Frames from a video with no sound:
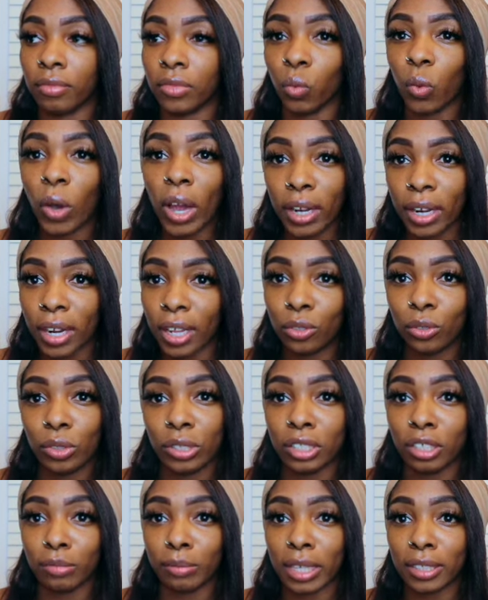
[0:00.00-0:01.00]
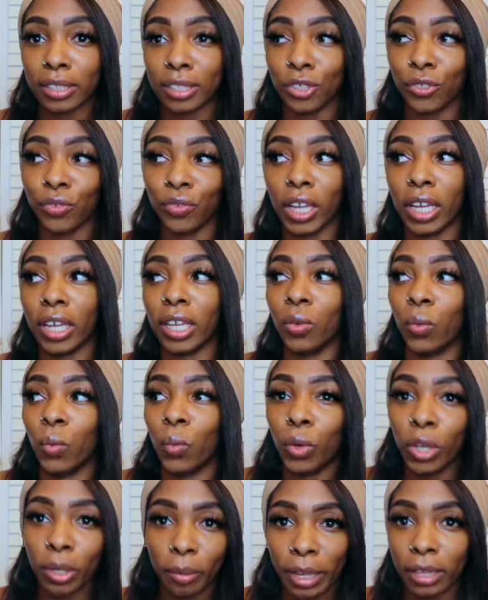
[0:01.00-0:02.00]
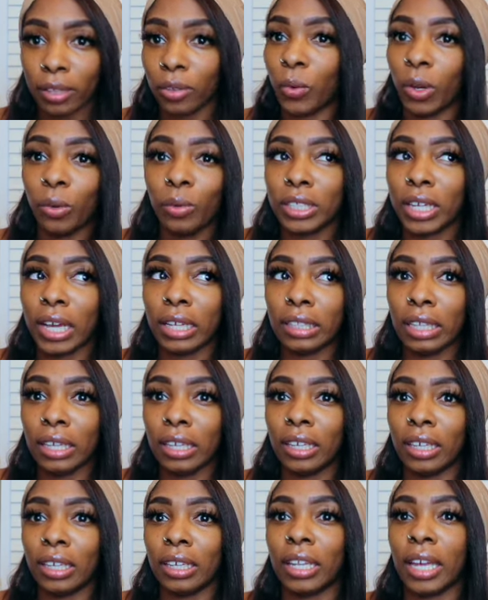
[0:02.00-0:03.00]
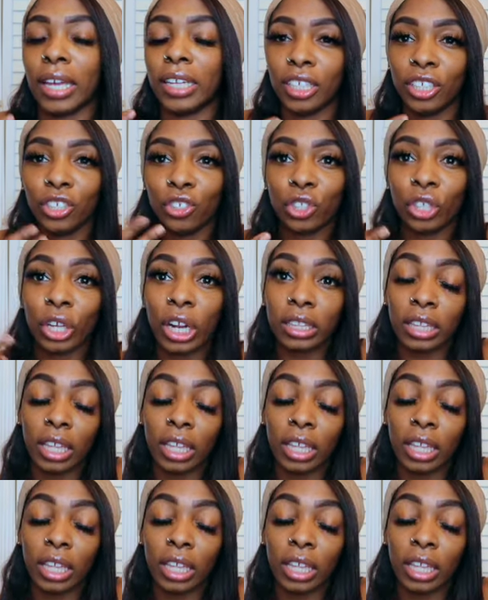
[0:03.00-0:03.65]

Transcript: why did I do this to myself? Like, what was I thinking? Like, then you start